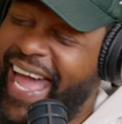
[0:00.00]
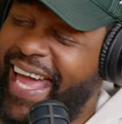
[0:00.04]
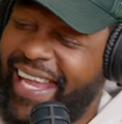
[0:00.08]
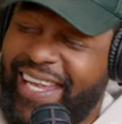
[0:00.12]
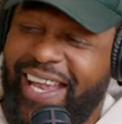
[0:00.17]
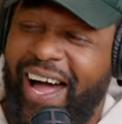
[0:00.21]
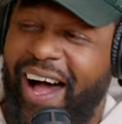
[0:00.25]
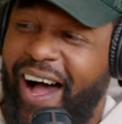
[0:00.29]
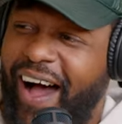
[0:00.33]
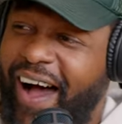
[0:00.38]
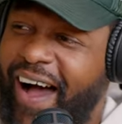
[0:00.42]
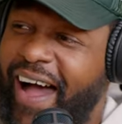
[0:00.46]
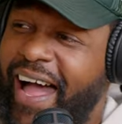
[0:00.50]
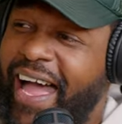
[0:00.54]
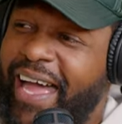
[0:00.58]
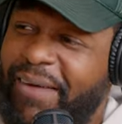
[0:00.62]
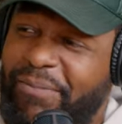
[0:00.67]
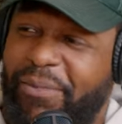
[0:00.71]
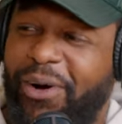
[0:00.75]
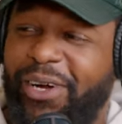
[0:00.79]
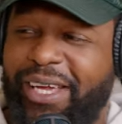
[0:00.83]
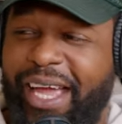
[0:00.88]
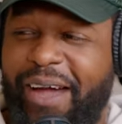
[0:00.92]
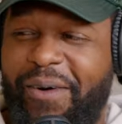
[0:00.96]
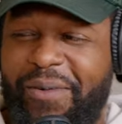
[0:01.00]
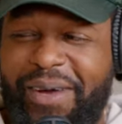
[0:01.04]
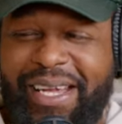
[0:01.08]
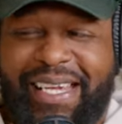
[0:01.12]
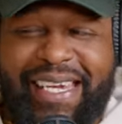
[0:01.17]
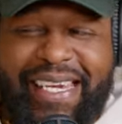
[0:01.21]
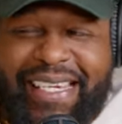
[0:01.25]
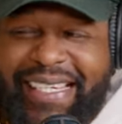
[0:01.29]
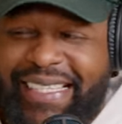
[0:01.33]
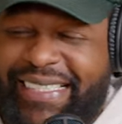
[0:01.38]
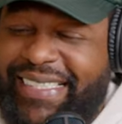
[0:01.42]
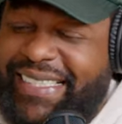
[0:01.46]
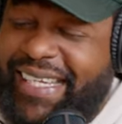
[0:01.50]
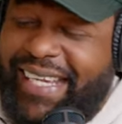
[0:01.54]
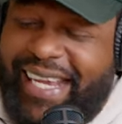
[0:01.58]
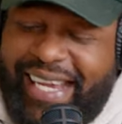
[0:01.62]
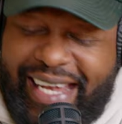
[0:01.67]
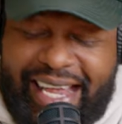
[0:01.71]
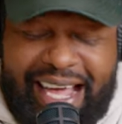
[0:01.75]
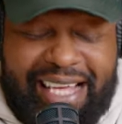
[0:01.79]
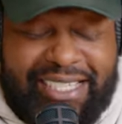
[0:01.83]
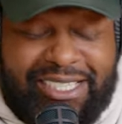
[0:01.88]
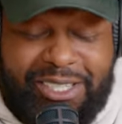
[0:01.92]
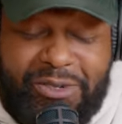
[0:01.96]
Nah, bro. Yeah, we need to see
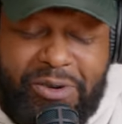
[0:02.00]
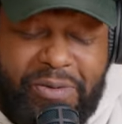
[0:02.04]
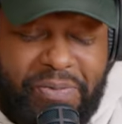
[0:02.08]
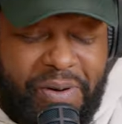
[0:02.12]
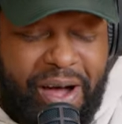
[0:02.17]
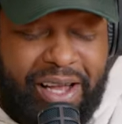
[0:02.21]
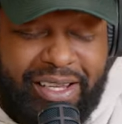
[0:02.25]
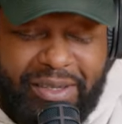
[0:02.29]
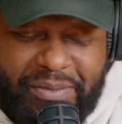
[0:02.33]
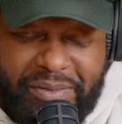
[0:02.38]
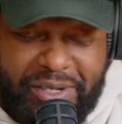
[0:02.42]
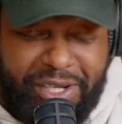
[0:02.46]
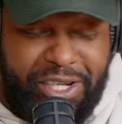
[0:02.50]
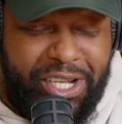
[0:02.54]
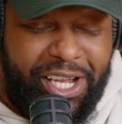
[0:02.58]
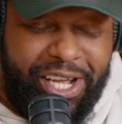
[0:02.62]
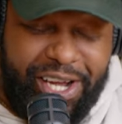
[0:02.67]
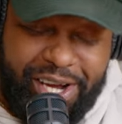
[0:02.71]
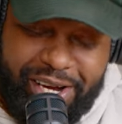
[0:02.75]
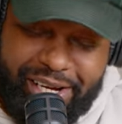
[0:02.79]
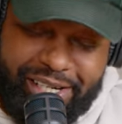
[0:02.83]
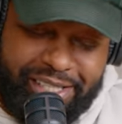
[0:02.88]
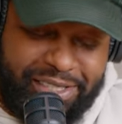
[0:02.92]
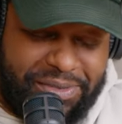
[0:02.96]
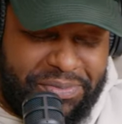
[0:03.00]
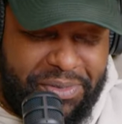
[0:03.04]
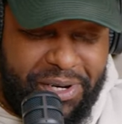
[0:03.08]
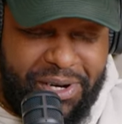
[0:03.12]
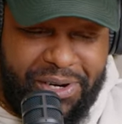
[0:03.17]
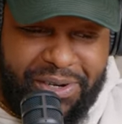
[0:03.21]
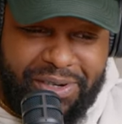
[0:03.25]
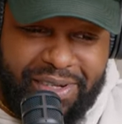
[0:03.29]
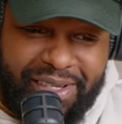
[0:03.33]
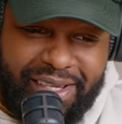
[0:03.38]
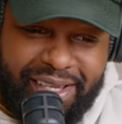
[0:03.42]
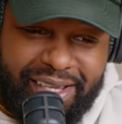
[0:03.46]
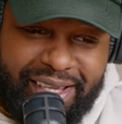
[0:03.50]
that. That shit would probably be hilarious, bro.